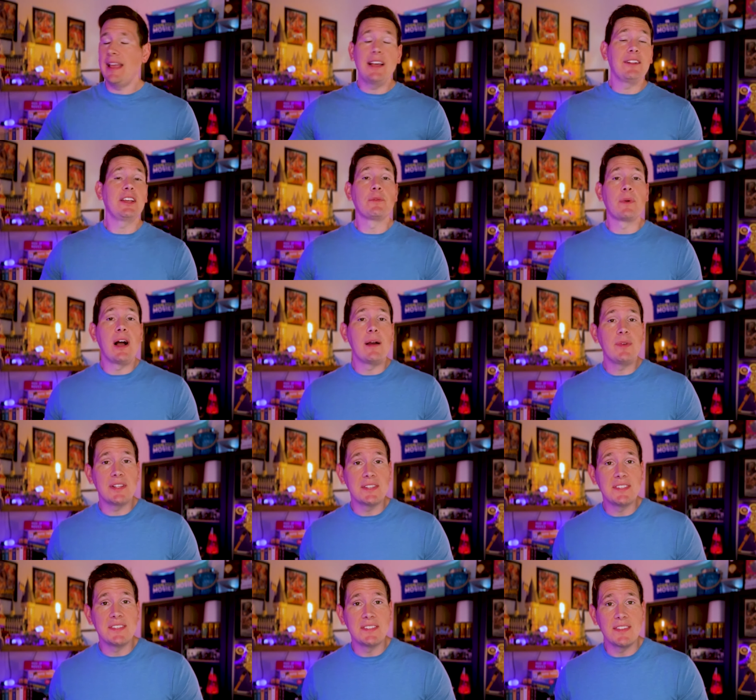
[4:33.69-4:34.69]
Alien
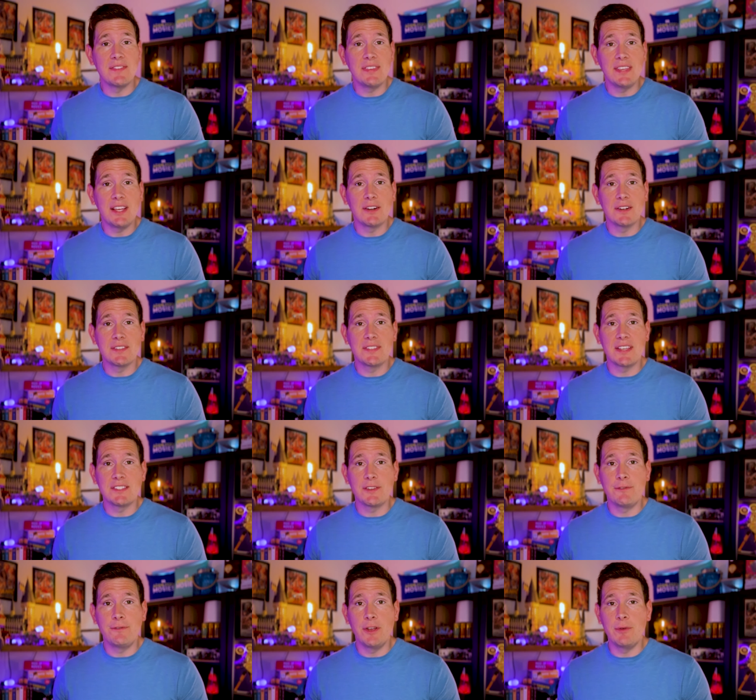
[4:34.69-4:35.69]
Romulus is in theaters as
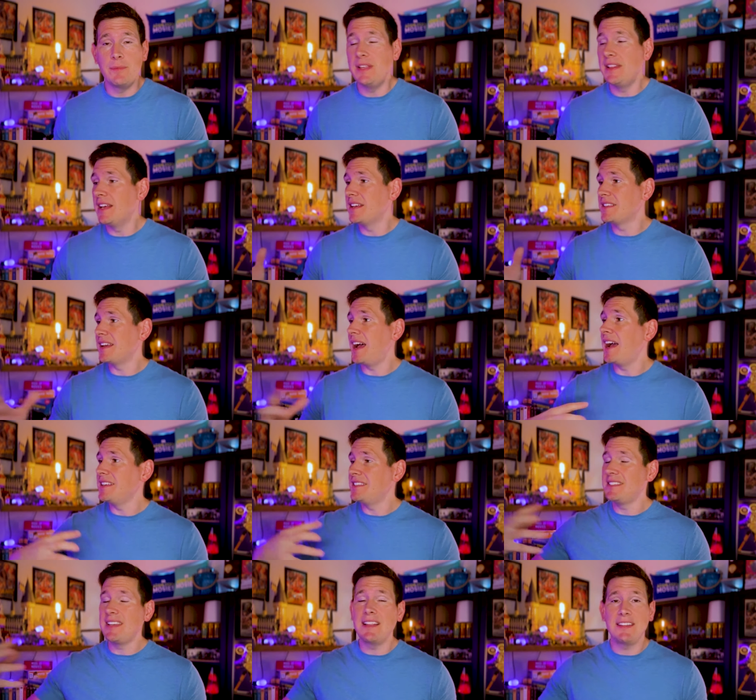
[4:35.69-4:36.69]
of filming this. I
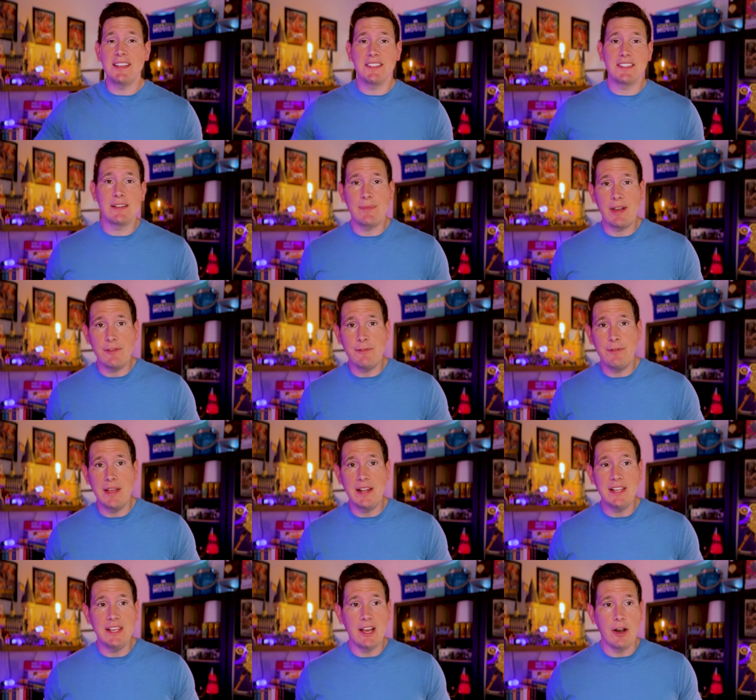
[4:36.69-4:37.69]
said this in my
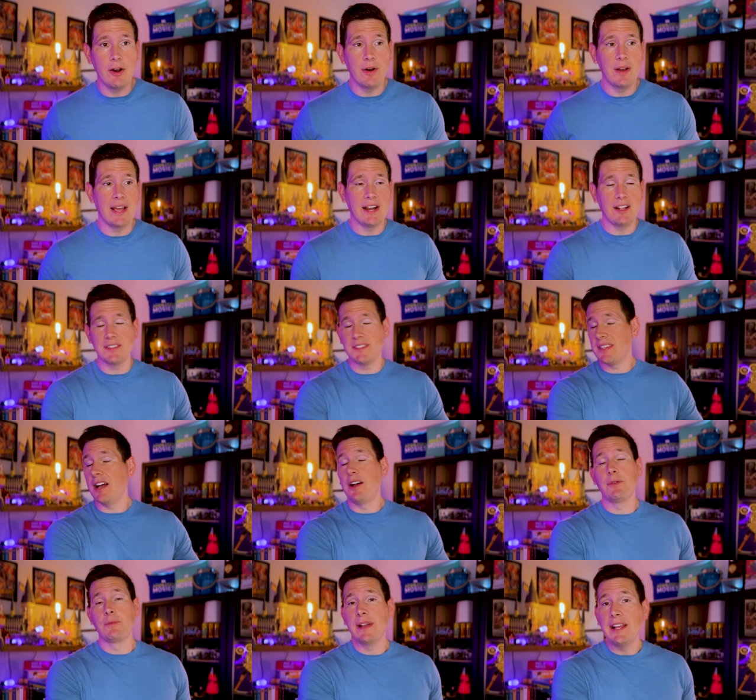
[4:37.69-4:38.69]
video, and I'll,
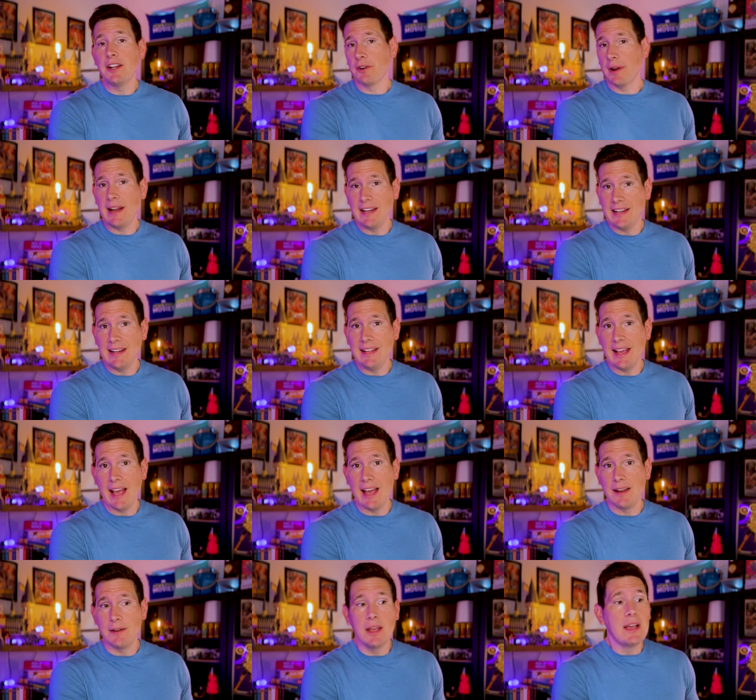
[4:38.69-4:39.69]
I'll reiterate it
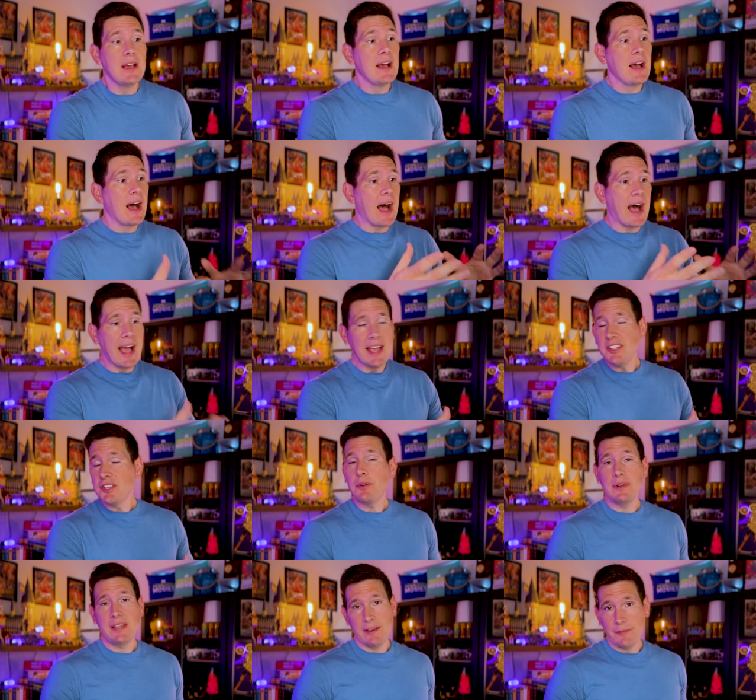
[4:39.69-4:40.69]
again I
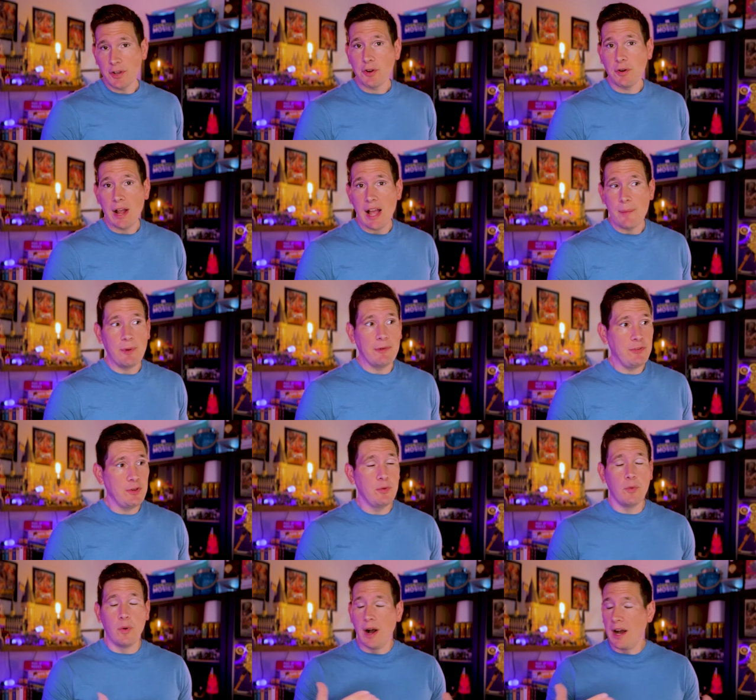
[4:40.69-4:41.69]
don't give a crap if you
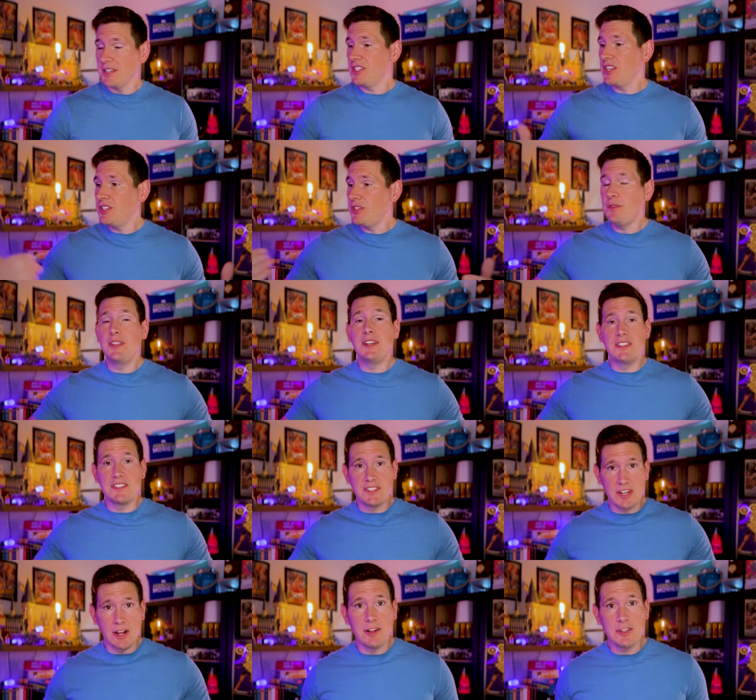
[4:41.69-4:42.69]
want to do the
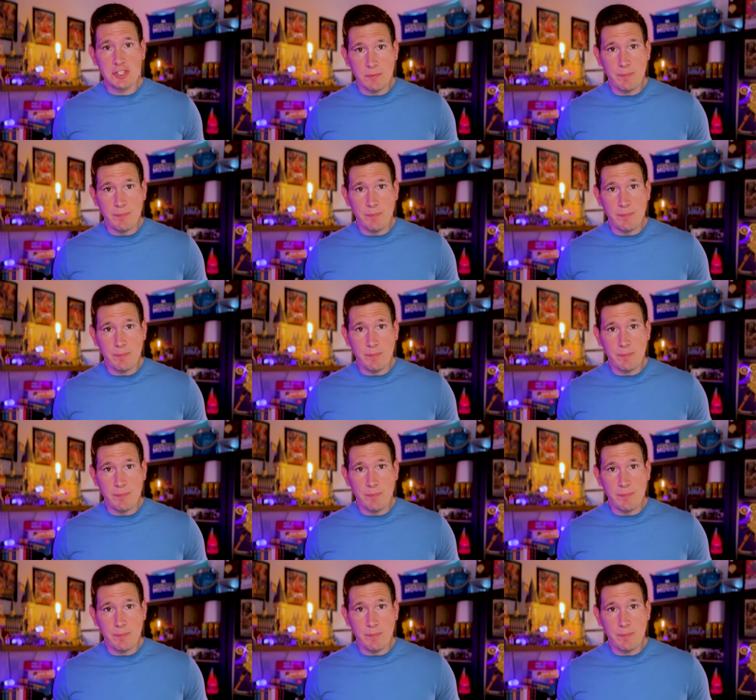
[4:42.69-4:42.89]
nostalgia